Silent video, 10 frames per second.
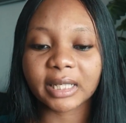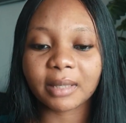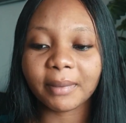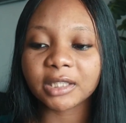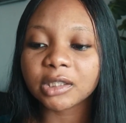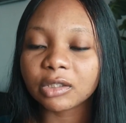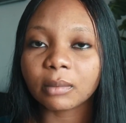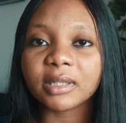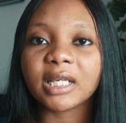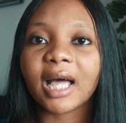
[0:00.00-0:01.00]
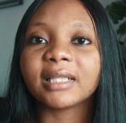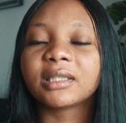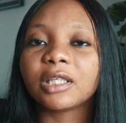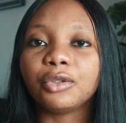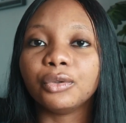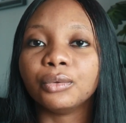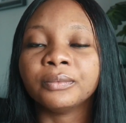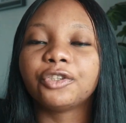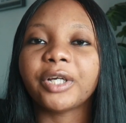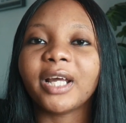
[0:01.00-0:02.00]
Like imagine somebody asking
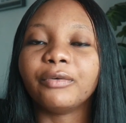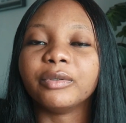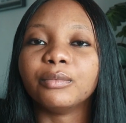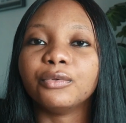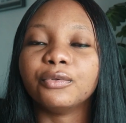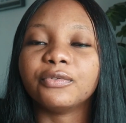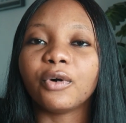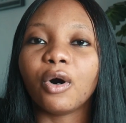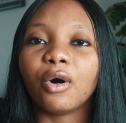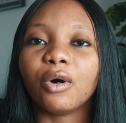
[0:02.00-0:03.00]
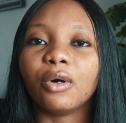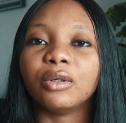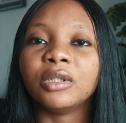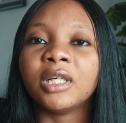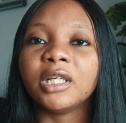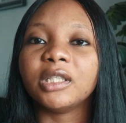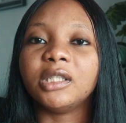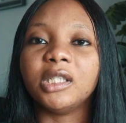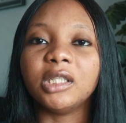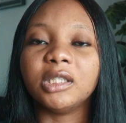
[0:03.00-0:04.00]
you, try and remove all
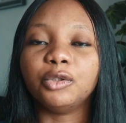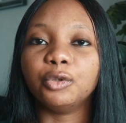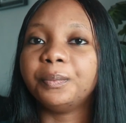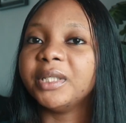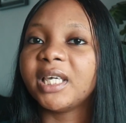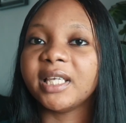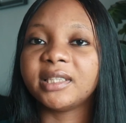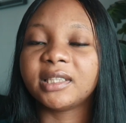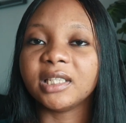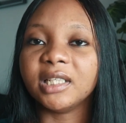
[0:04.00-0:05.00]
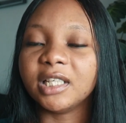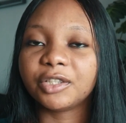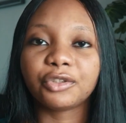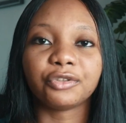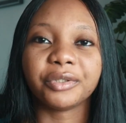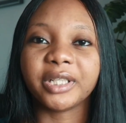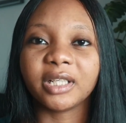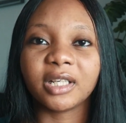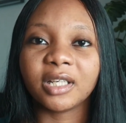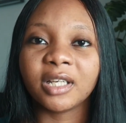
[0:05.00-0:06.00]
the duplicates in a string,